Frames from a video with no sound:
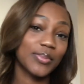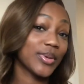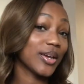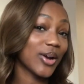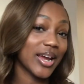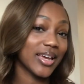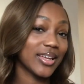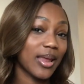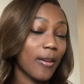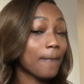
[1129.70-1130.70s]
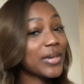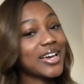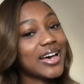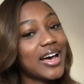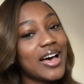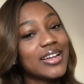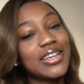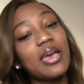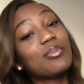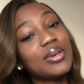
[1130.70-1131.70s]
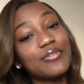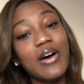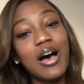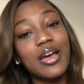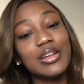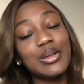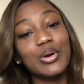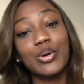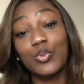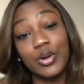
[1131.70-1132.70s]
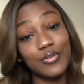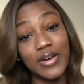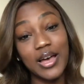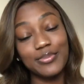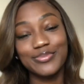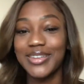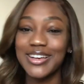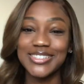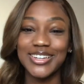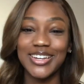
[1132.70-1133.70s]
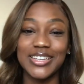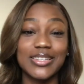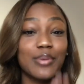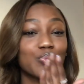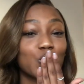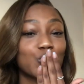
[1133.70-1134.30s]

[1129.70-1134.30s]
be great, be kind, and be fine, real fine. I'll see y'all next time.